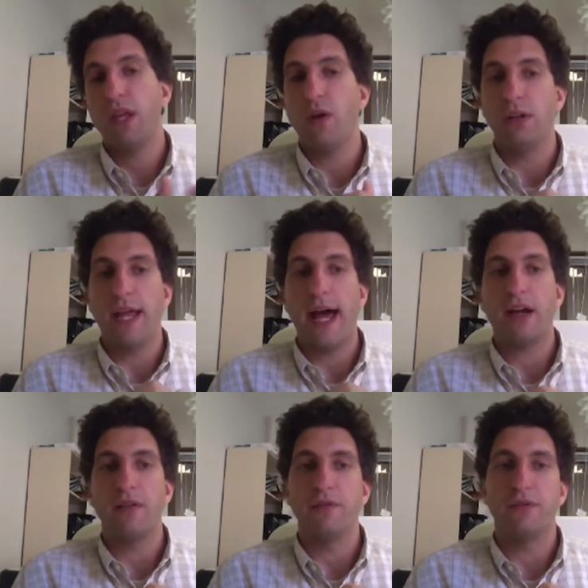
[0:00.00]
a lack
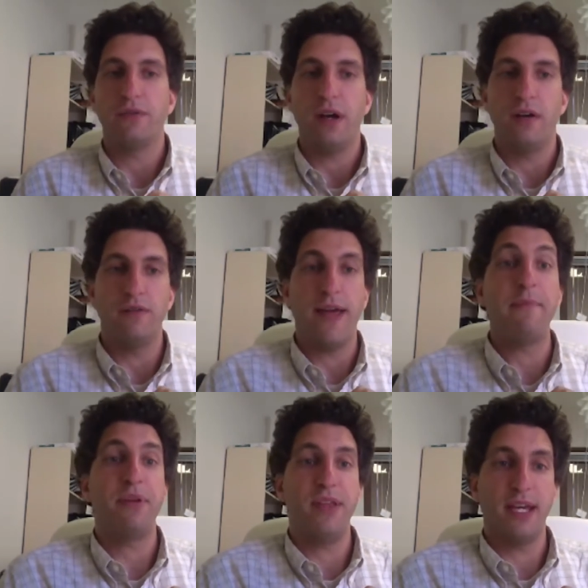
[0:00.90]
of
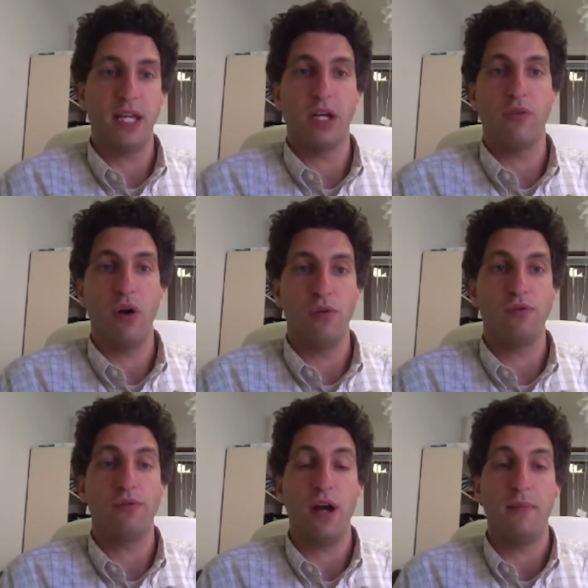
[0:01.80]
empathy can grow
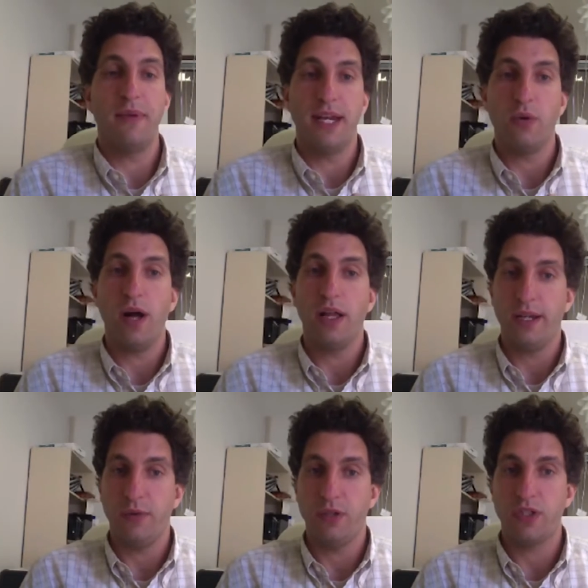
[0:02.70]
from
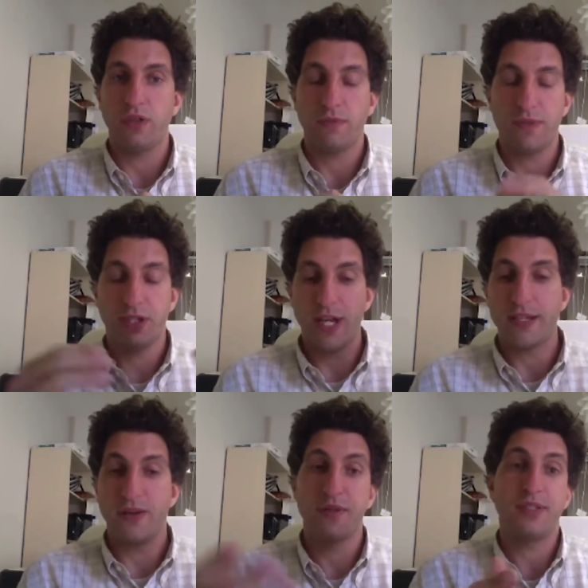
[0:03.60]
inequality, which
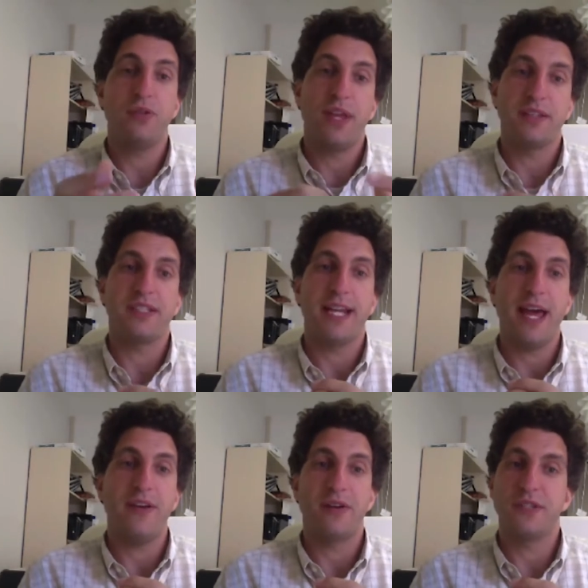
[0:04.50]
suggests those two things
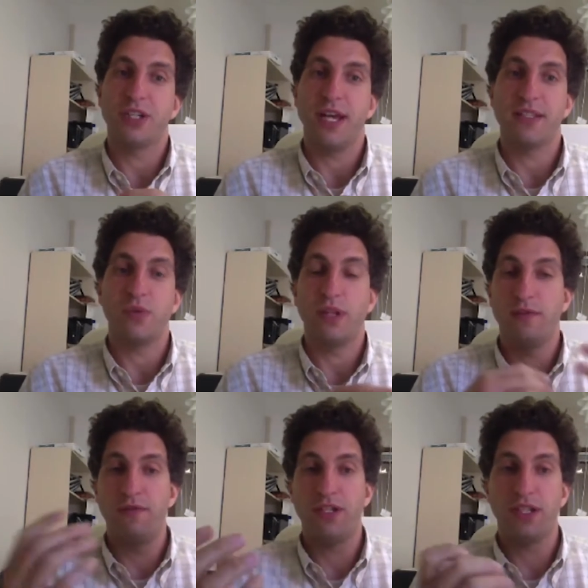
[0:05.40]
together suggest a really
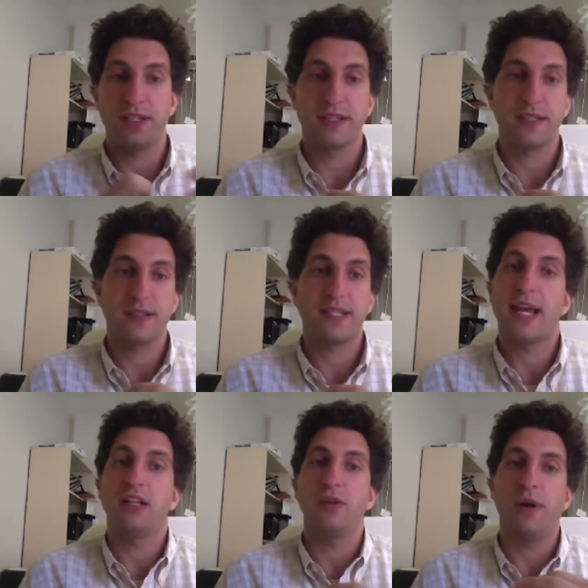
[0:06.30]
vicious
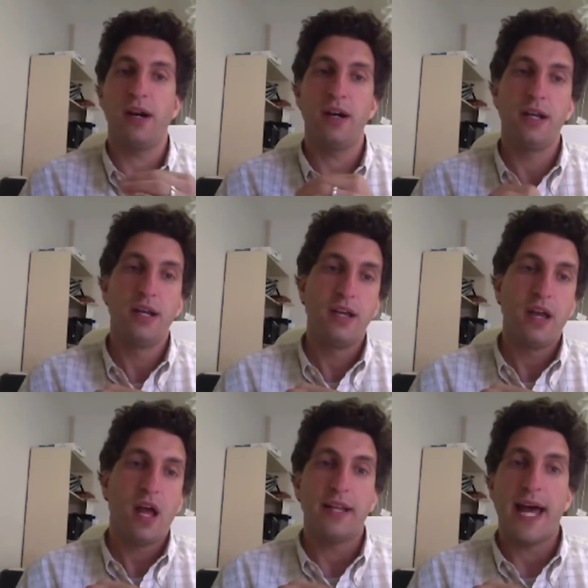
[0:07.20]
cycle where
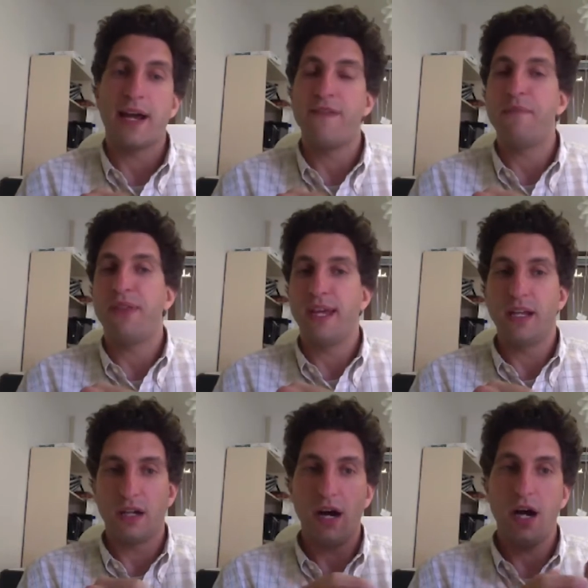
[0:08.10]
a lack of empathy
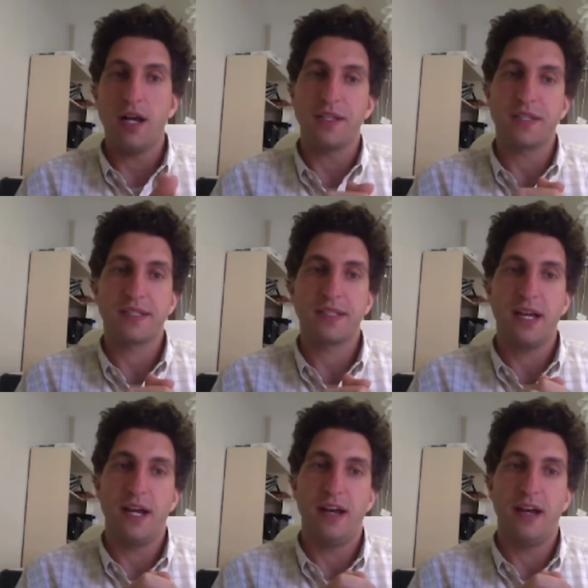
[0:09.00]
can cause